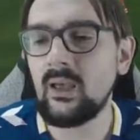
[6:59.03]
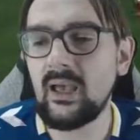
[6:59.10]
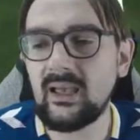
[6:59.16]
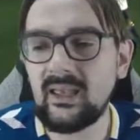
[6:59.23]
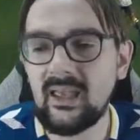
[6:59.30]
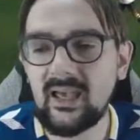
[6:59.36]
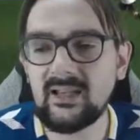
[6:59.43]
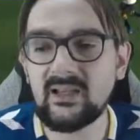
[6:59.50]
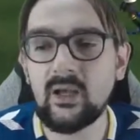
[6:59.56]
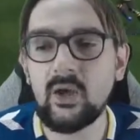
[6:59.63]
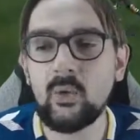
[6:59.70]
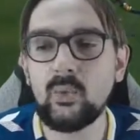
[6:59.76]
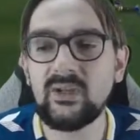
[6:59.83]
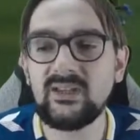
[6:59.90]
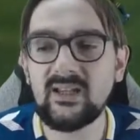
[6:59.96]
Again,
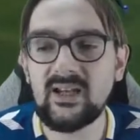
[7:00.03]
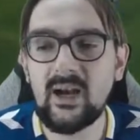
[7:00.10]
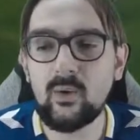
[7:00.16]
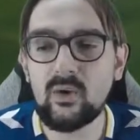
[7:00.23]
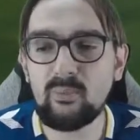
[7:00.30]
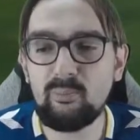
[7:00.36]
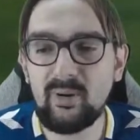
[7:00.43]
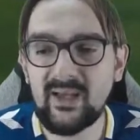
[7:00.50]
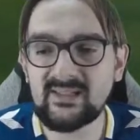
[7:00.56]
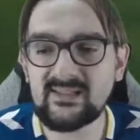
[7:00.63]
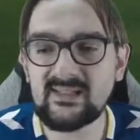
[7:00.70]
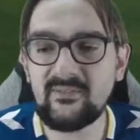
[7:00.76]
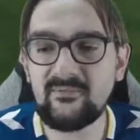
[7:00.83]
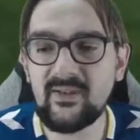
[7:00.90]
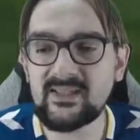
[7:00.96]
we did our
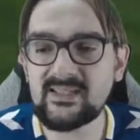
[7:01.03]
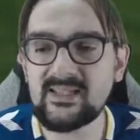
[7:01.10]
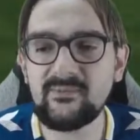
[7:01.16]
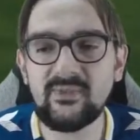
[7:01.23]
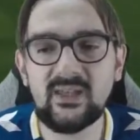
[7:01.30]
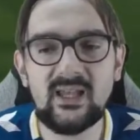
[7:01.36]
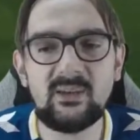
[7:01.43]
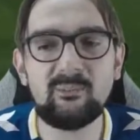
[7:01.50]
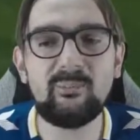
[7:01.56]
best defensively,